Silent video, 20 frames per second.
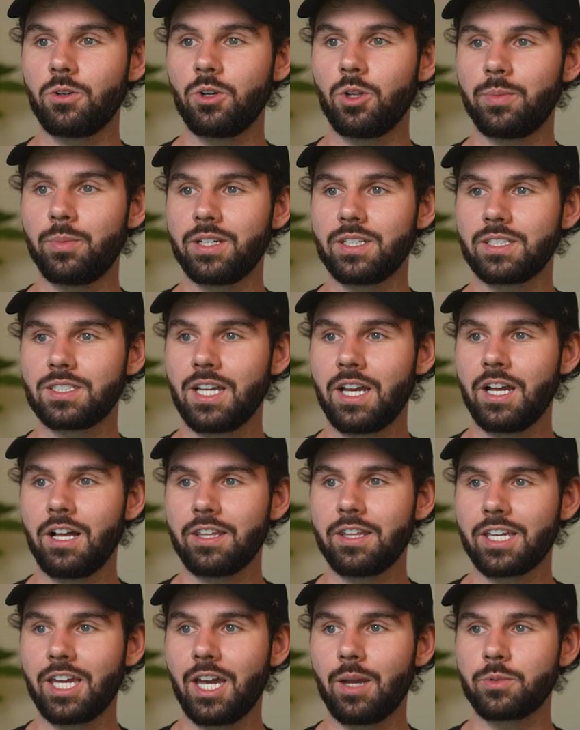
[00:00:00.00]
oil painting style
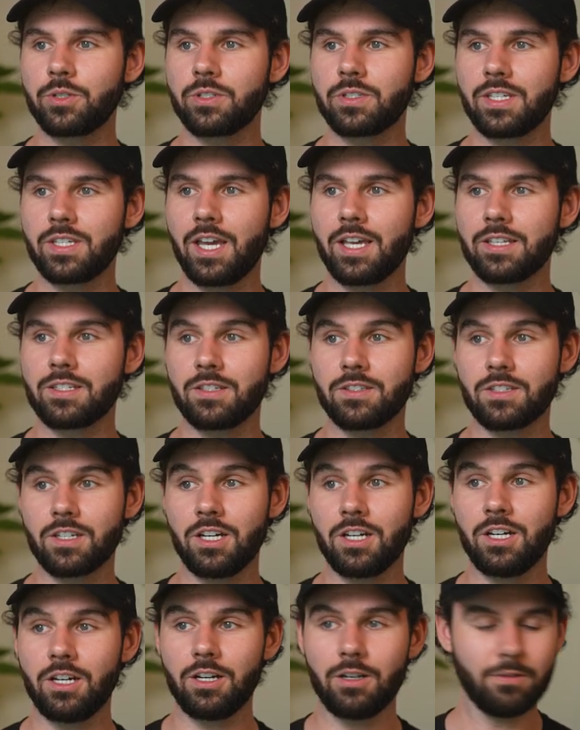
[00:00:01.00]
that captures the essence
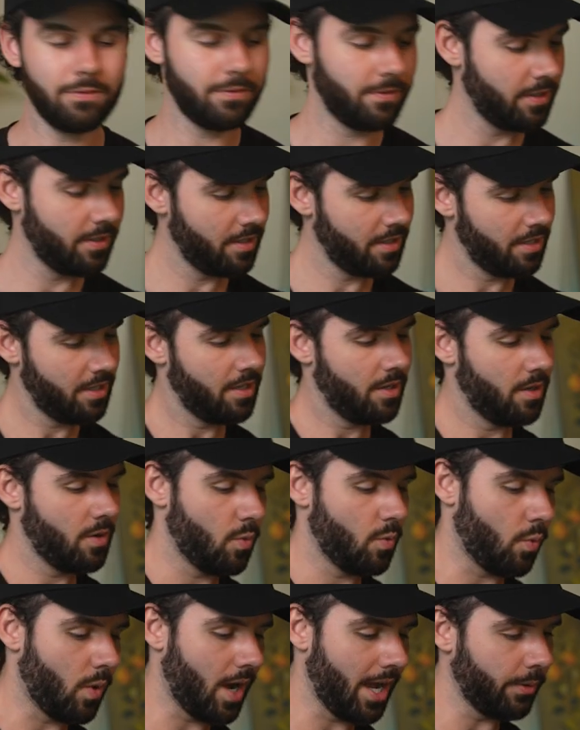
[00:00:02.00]
of
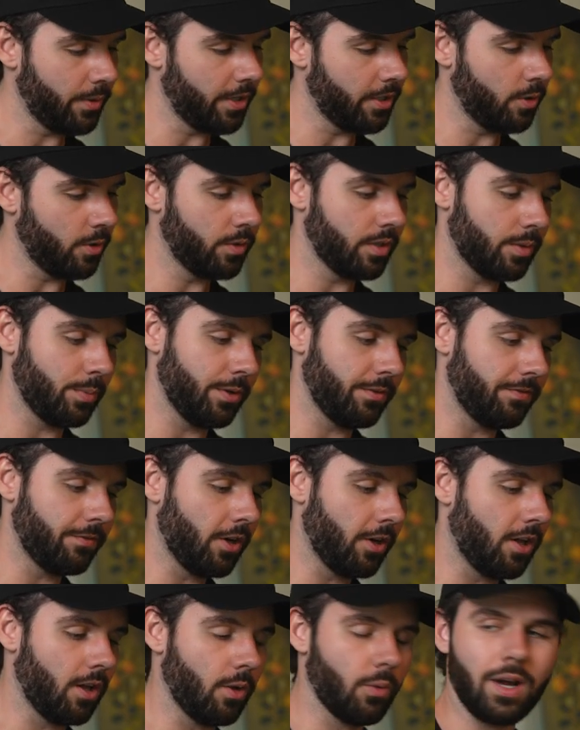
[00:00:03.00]
why would it only be
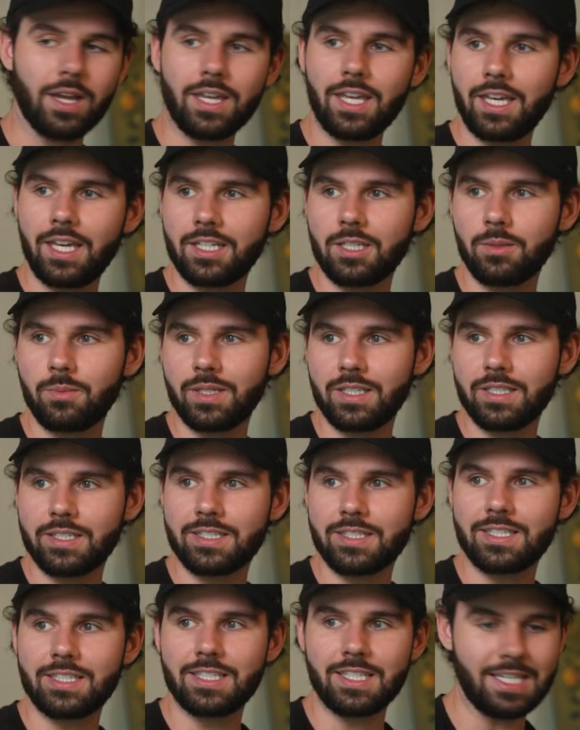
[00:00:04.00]
fall? Why can't it be
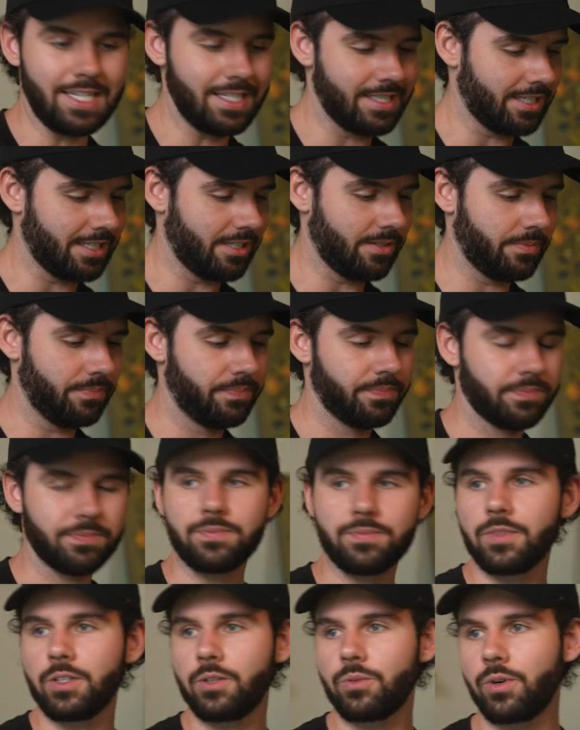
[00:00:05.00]
season?
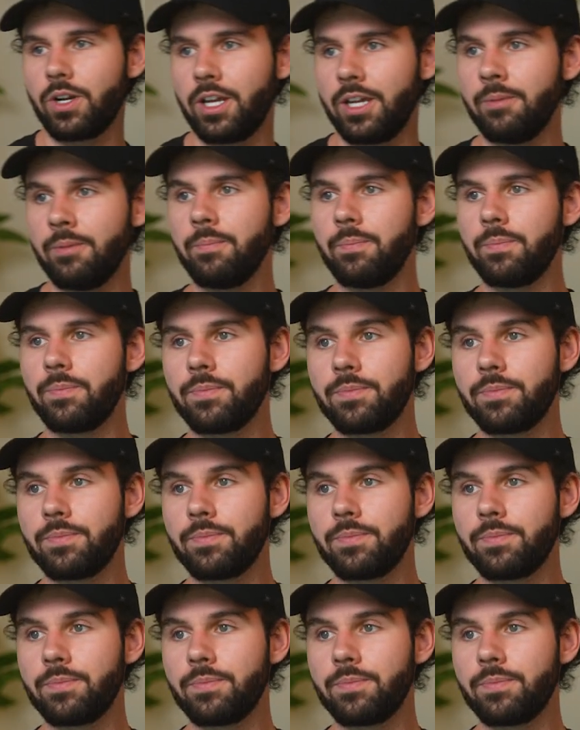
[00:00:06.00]
Right?